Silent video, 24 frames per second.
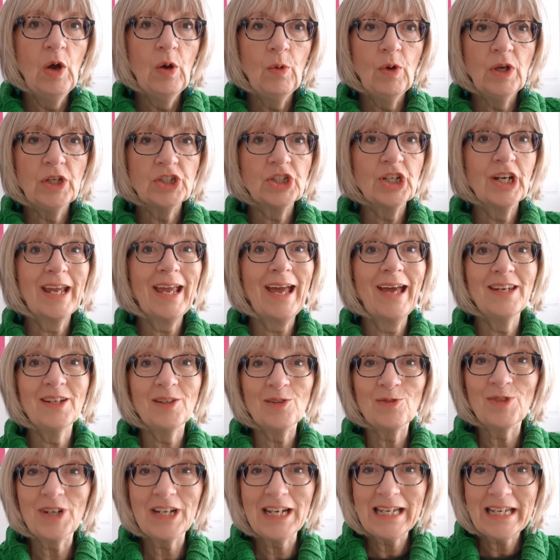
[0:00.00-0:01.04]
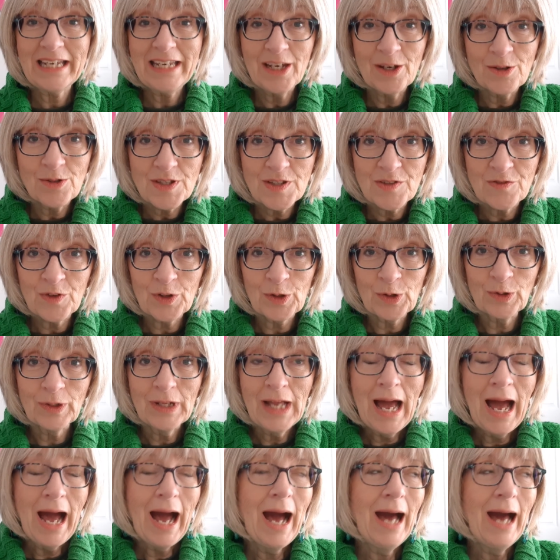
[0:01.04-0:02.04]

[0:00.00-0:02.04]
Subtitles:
which again are really useful,